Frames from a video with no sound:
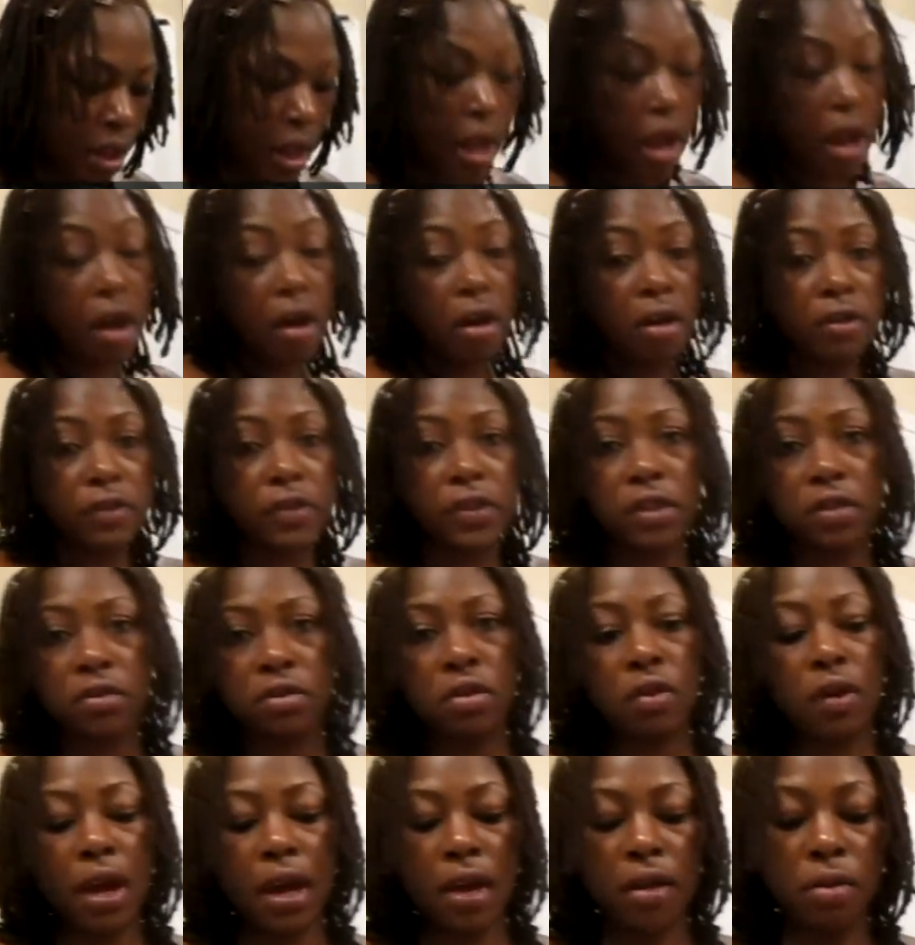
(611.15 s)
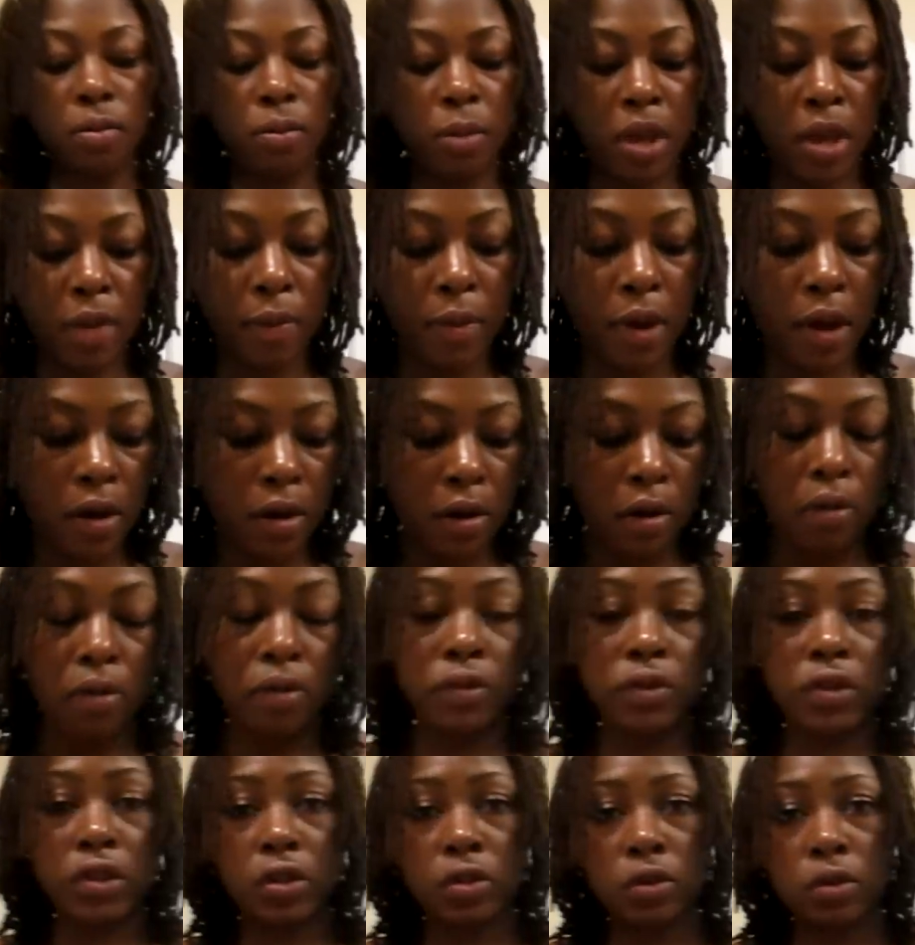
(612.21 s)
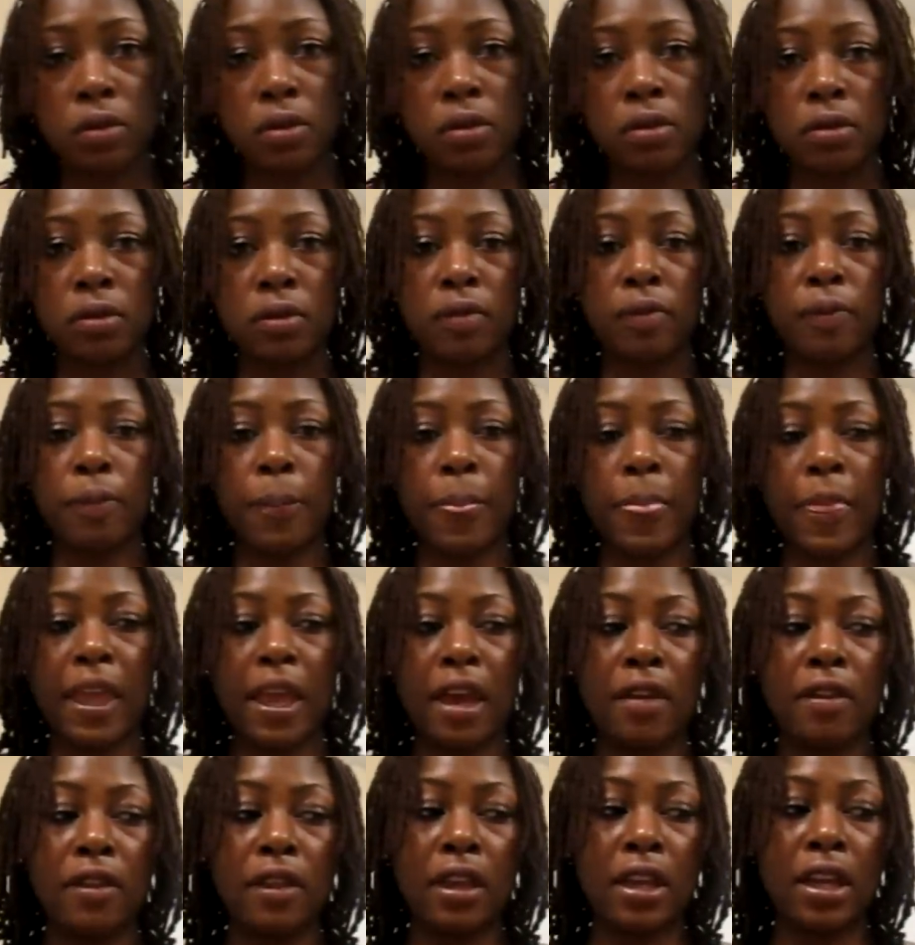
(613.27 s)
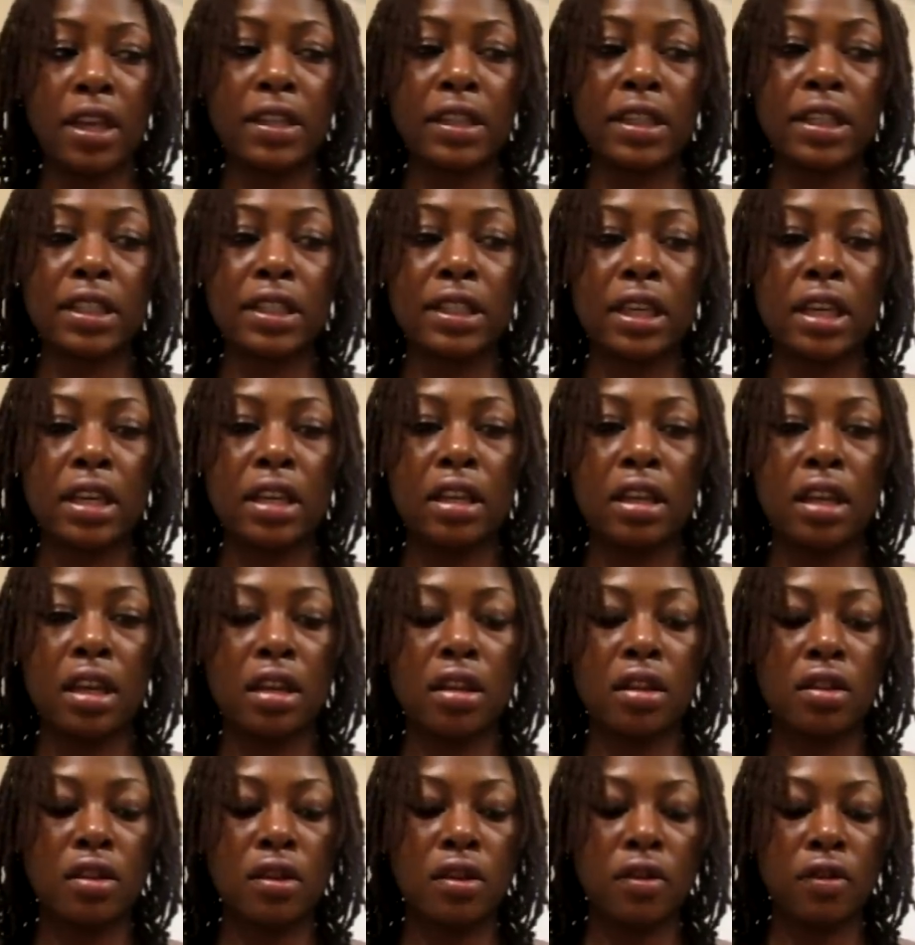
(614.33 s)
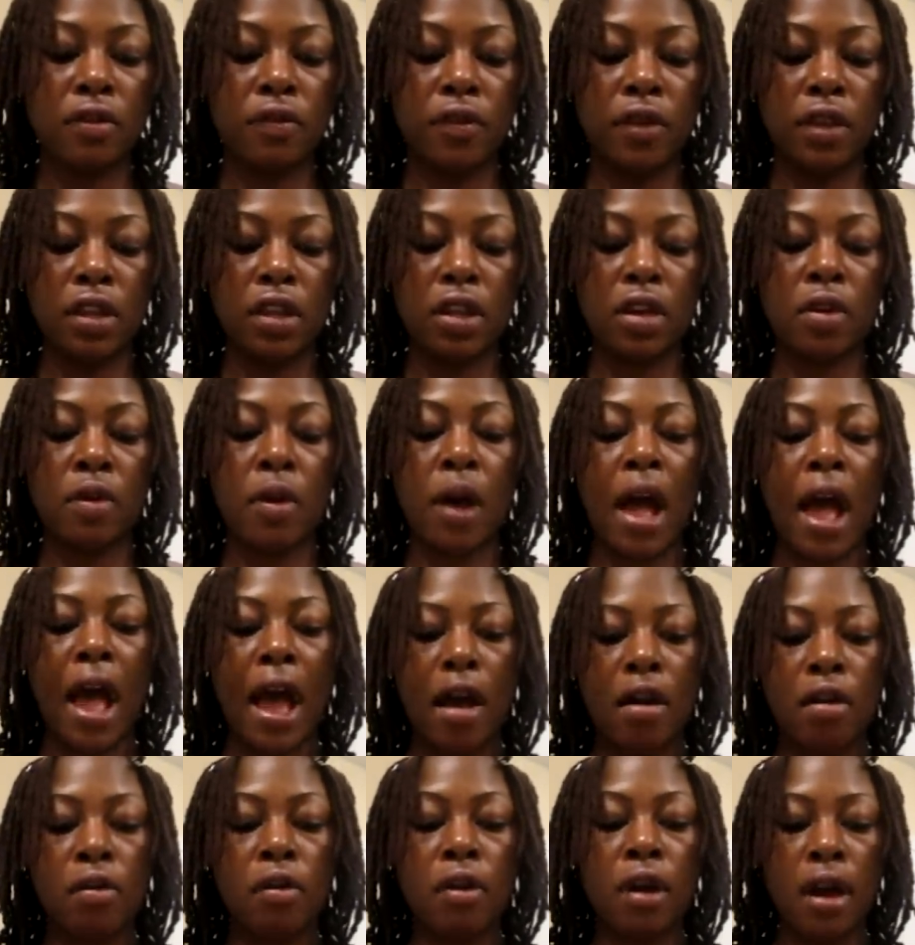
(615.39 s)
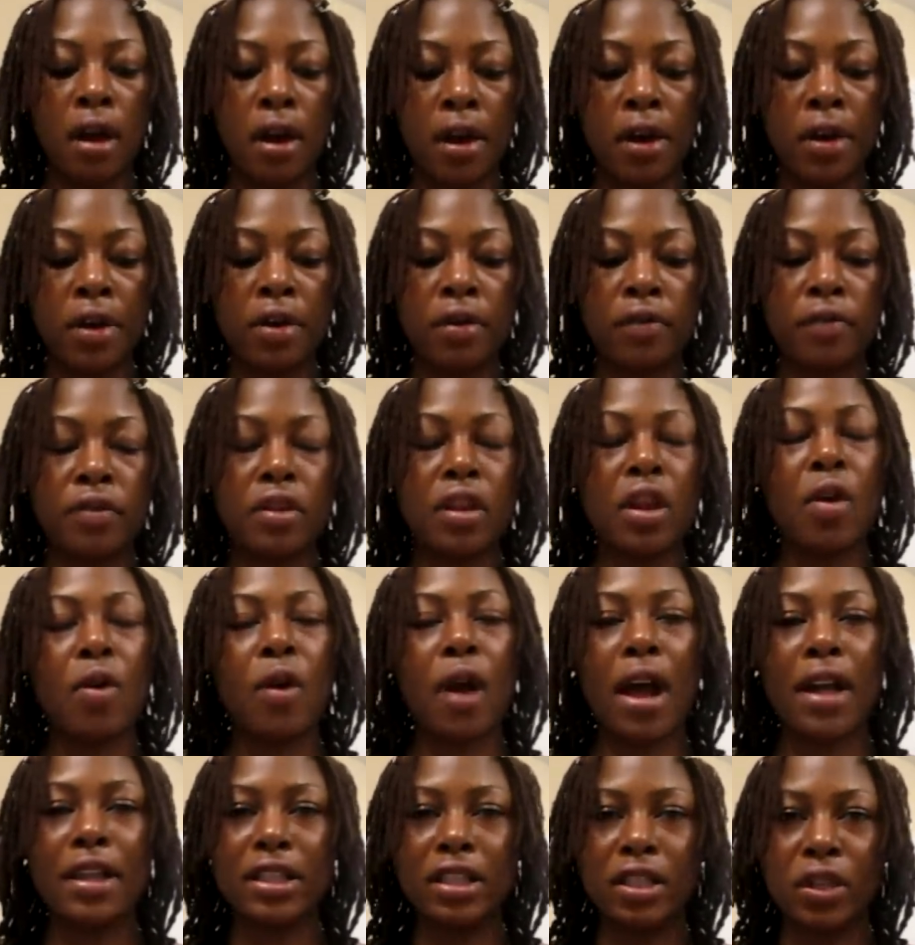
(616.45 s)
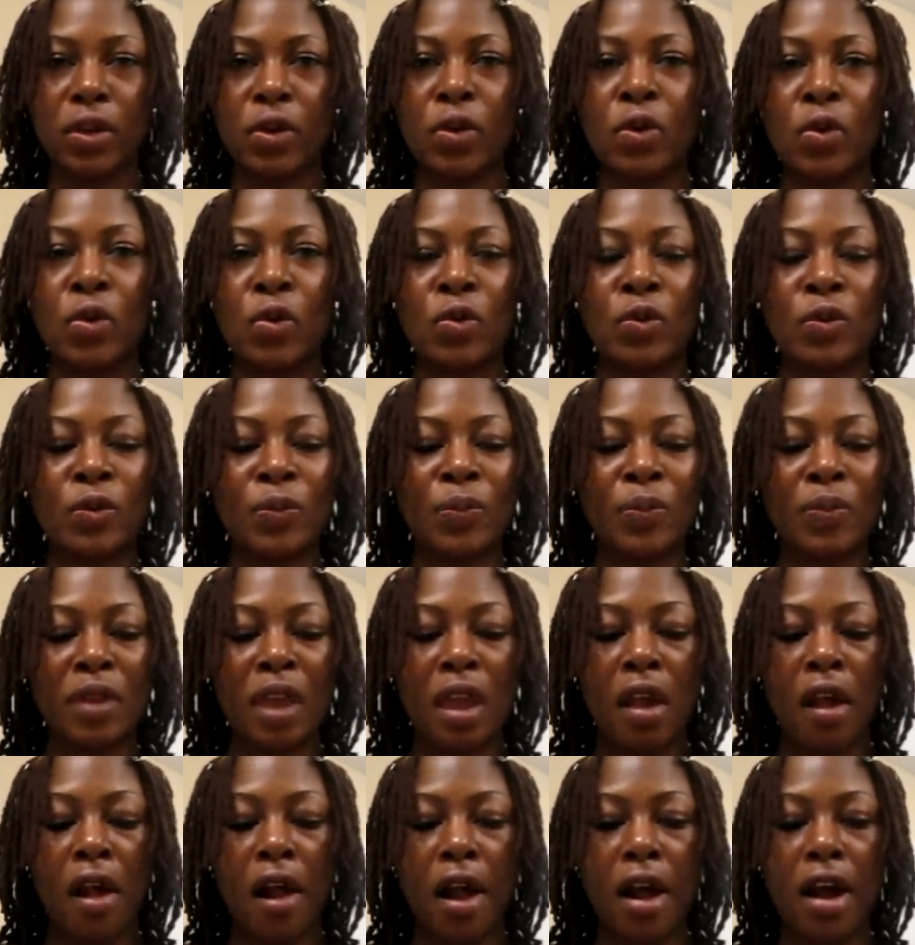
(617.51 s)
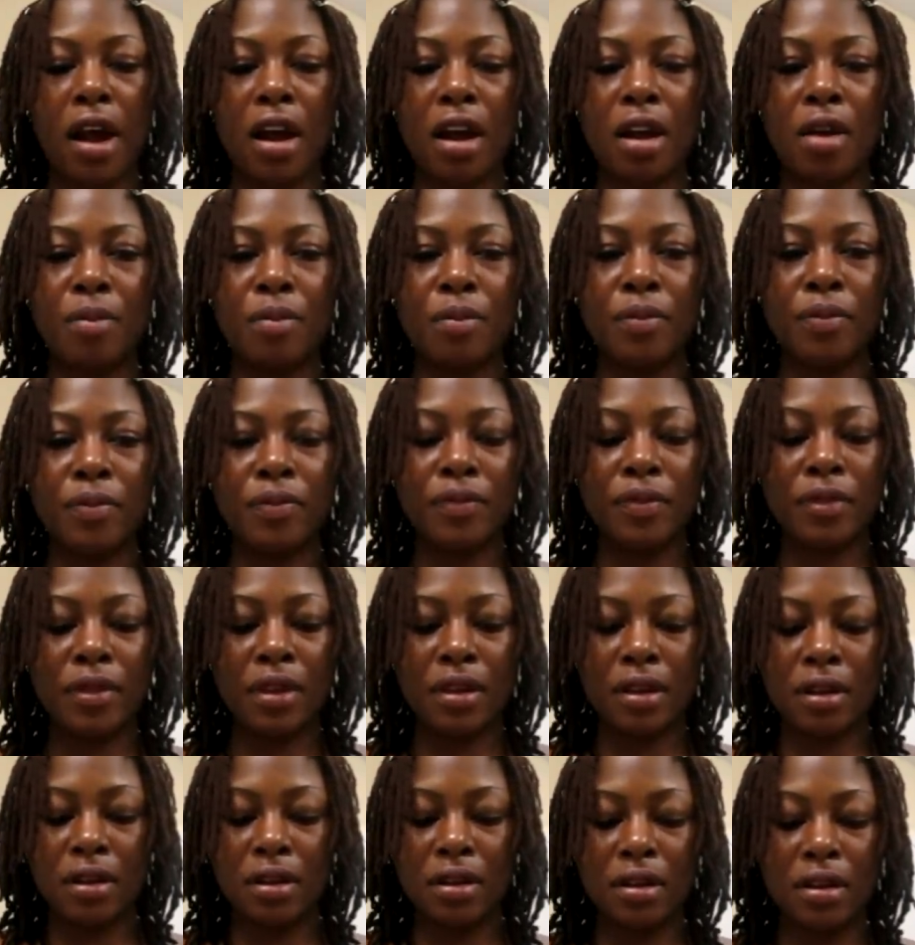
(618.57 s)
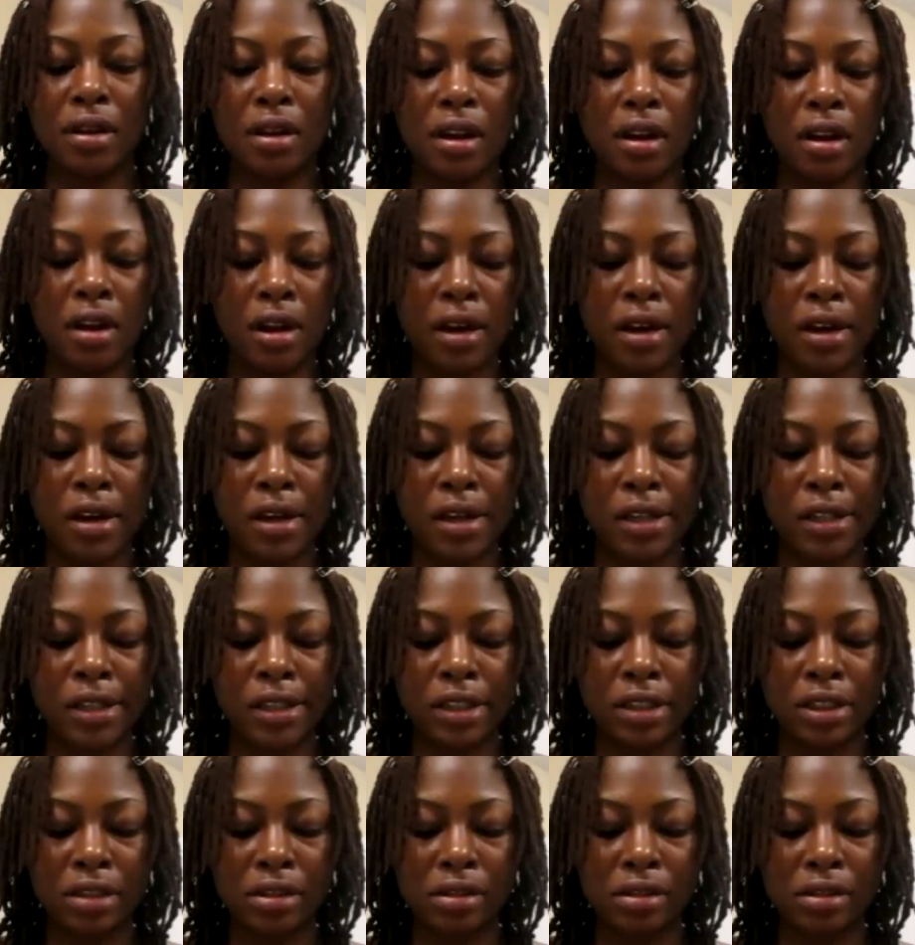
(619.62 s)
I also know how to make my own tool. I think as I stated in another video out of, no, I told um, uh,